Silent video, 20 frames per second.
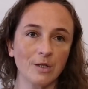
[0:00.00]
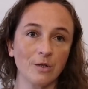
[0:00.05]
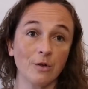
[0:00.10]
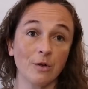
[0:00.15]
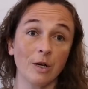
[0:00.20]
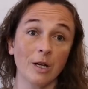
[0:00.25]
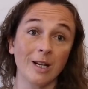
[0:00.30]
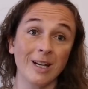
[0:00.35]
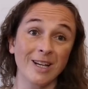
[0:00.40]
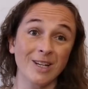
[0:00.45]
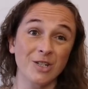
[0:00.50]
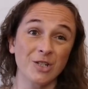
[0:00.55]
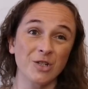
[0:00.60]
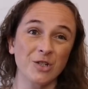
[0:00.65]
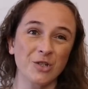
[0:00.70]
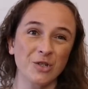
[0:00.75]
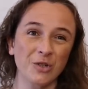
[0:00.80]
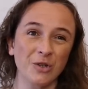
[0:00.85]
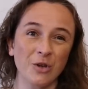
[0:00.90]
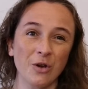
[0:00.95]
your connection
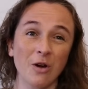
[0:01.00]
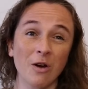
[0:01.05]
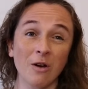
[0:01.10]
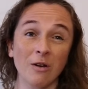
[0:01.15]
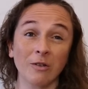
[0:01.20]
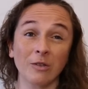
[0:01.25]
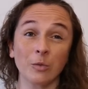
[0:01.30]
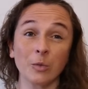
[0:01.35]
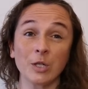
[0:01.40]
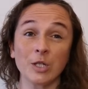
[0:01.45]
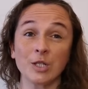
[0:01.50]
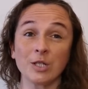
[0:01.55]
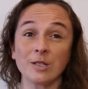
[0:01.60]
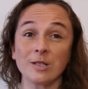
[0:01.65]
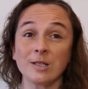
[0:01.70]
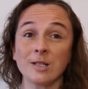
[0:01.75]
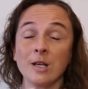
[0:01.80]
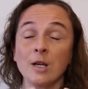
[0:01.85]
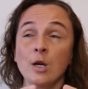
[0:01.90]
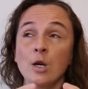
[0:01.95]
to the earth, which
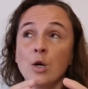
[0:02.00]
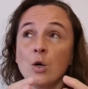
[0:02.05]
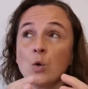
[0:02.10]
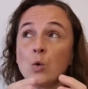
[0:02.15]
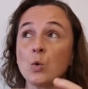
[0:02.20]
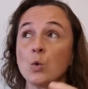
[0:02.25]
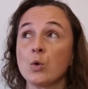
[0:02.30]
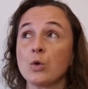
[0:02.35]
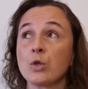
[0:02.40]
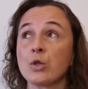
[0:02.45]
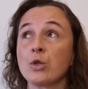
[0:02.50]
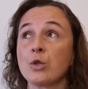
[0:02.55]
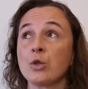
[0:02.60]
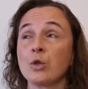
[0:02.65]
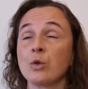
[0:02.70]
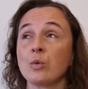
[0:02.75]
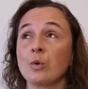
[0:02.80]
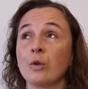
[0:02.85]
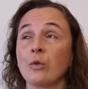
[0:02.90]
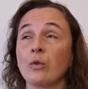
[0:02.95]
is all to
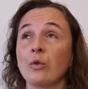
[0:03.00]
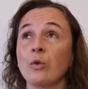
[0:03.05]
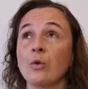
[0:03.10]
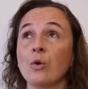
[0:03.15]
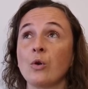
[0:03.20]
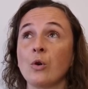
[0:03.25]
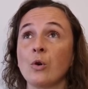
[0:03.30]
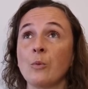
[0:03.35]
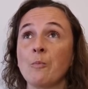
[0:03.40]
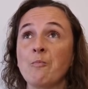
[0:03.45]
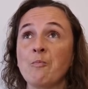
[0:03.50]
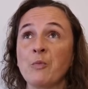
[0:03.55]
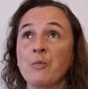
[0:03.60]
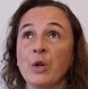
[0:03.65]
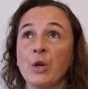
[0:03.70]
do with your